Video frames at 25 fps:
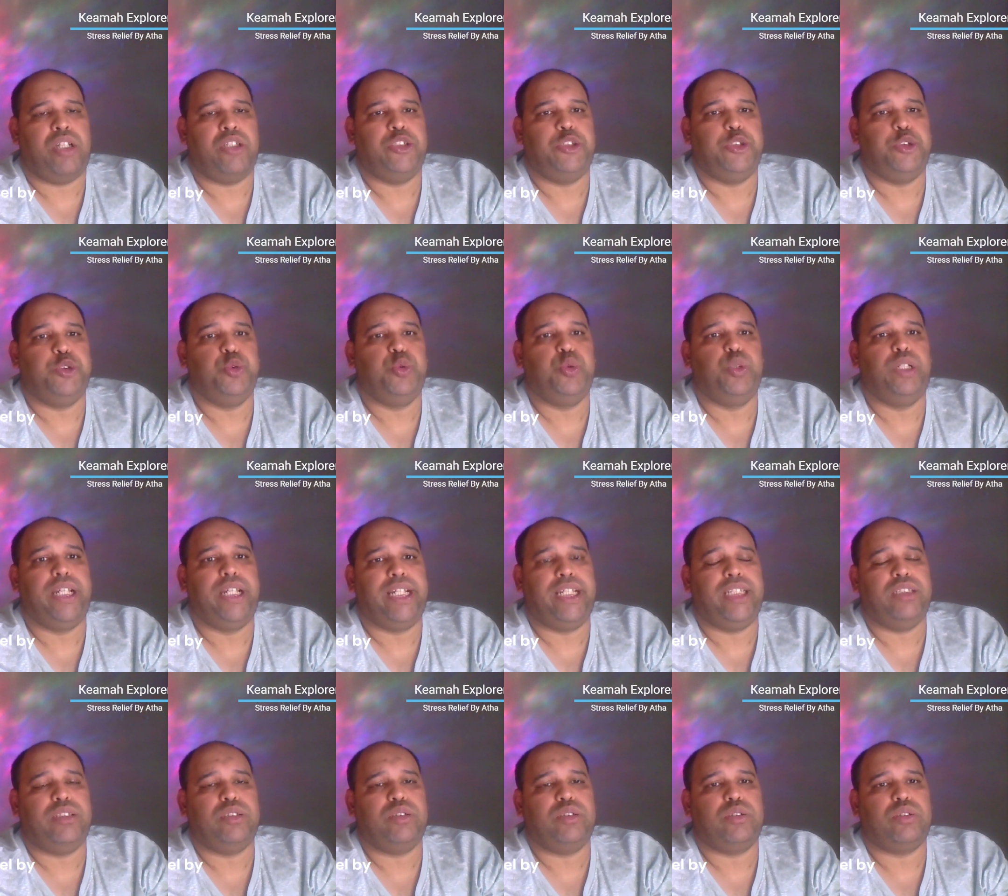you
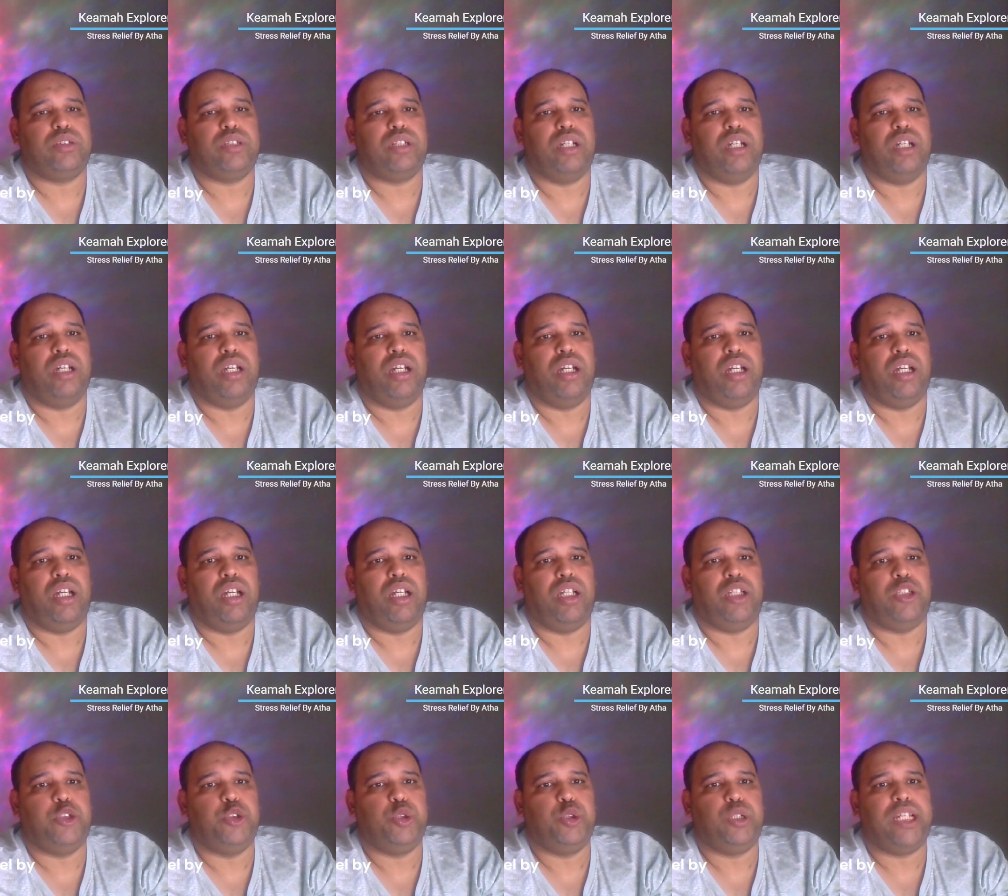gain
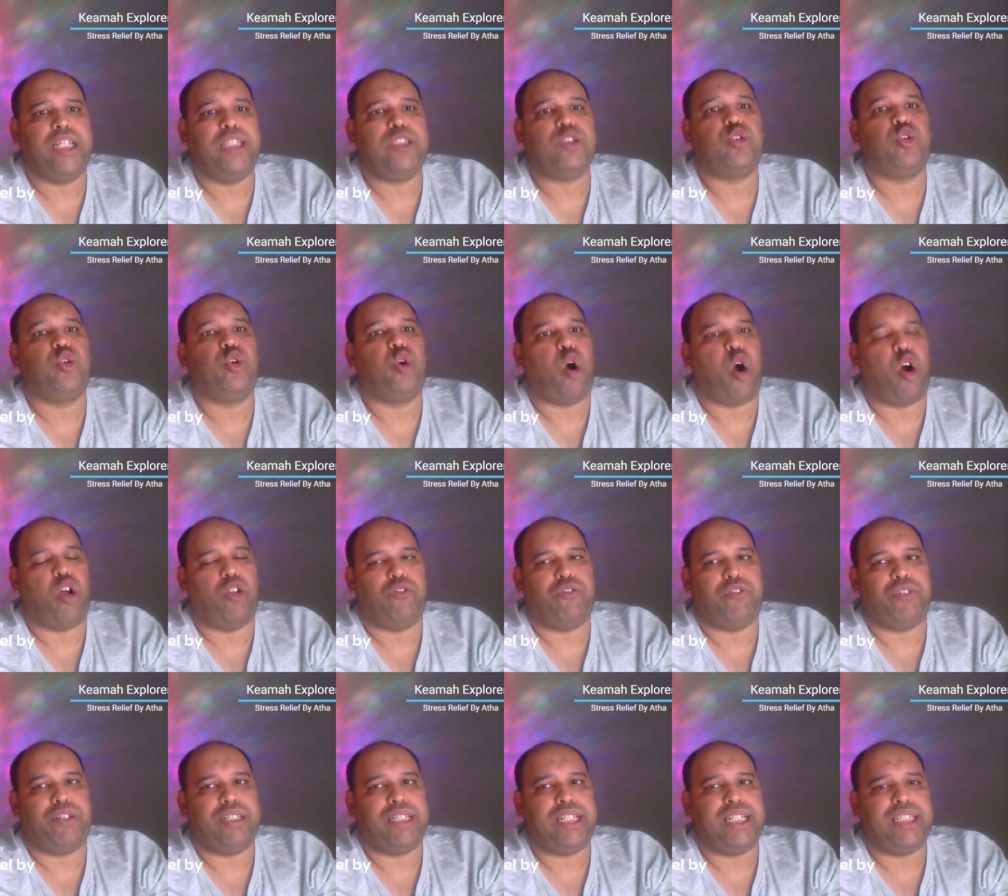
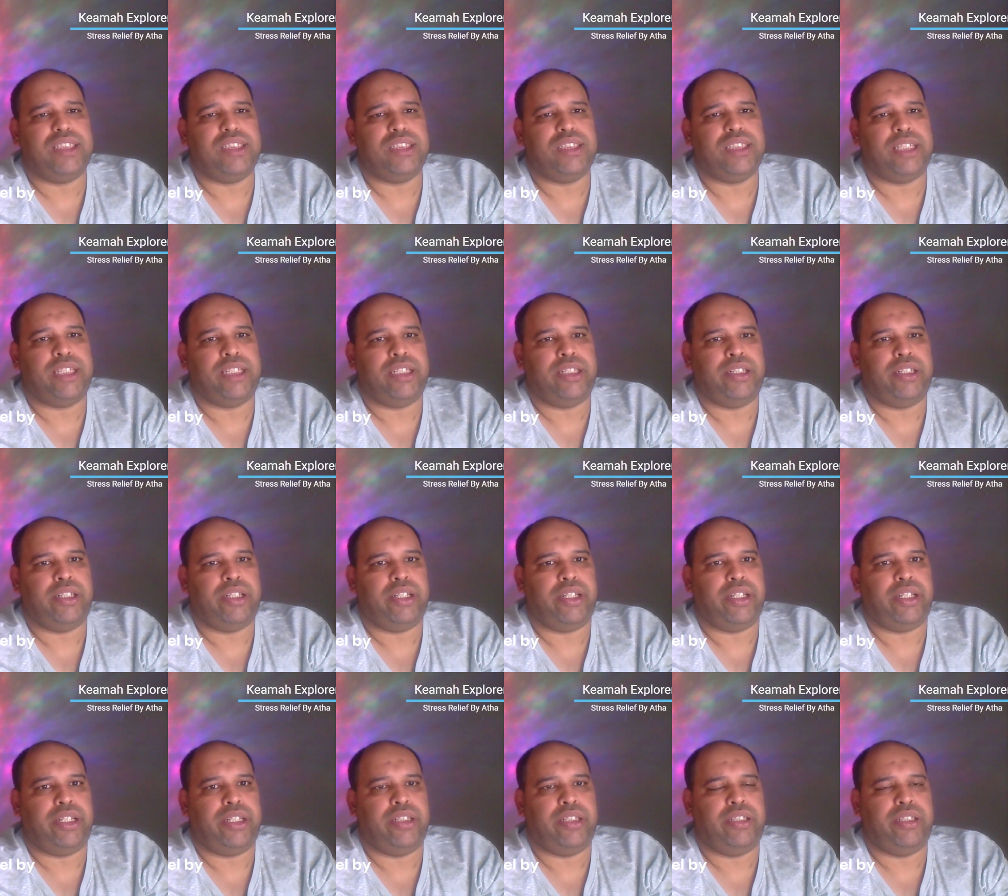confidence
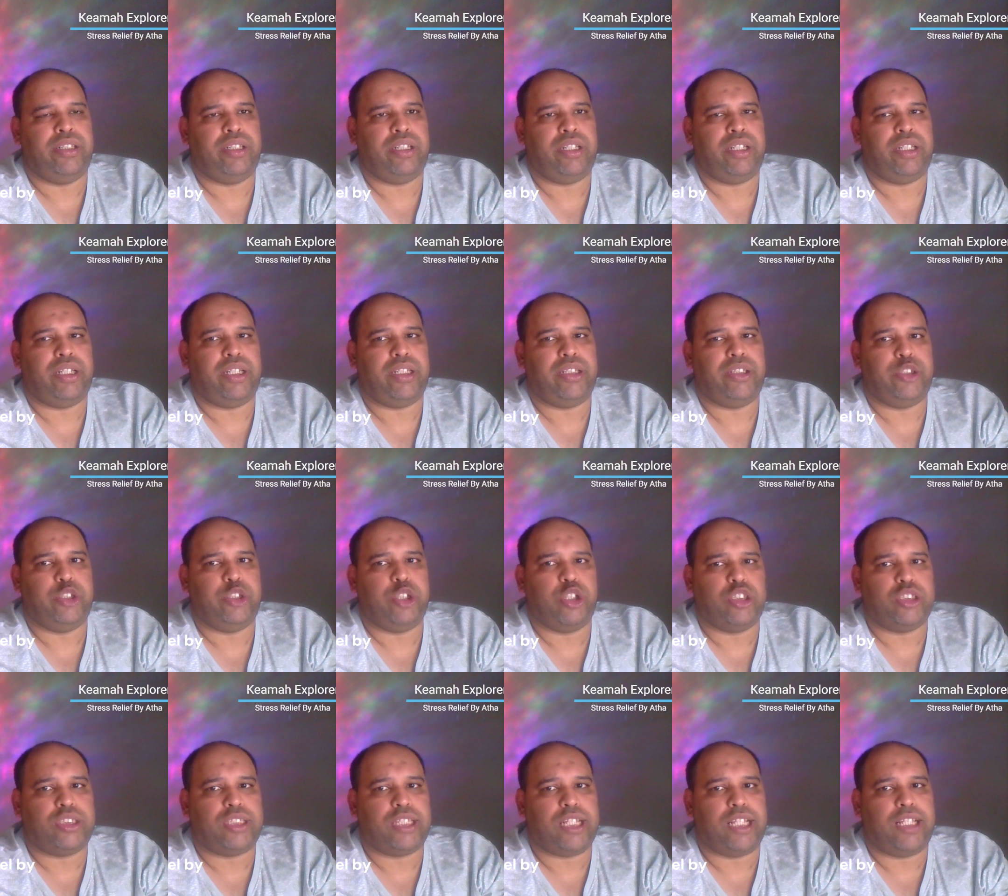in
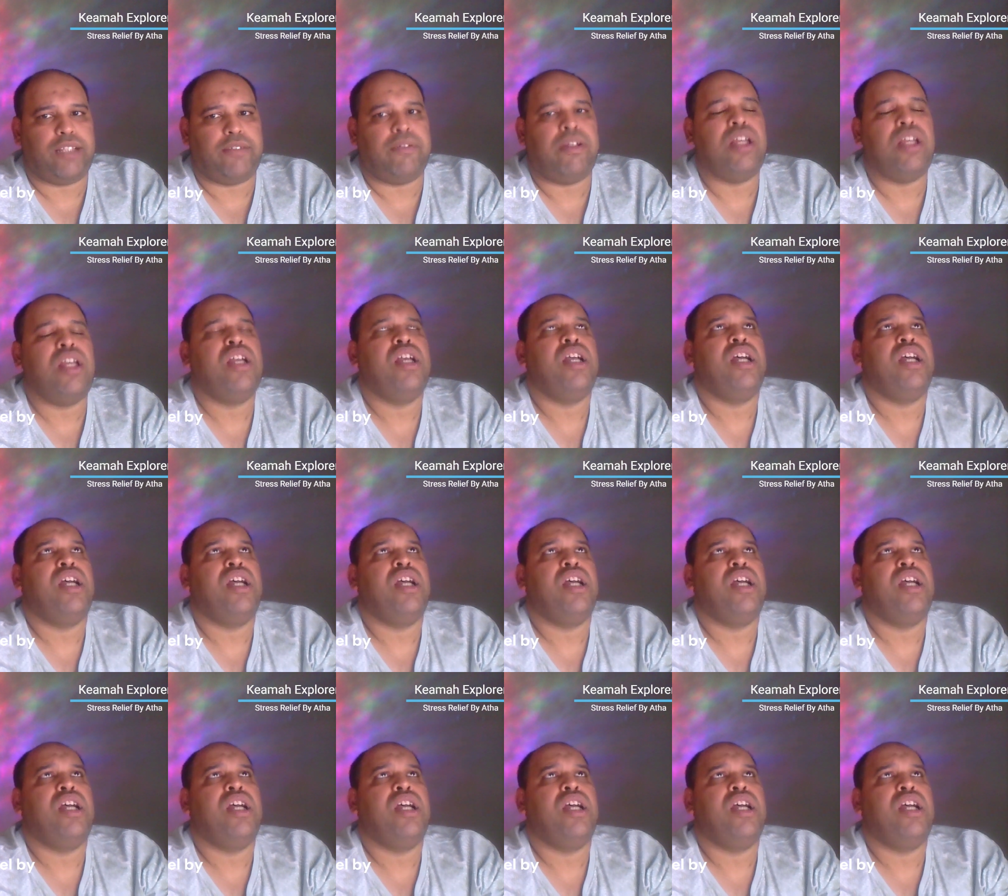yourself.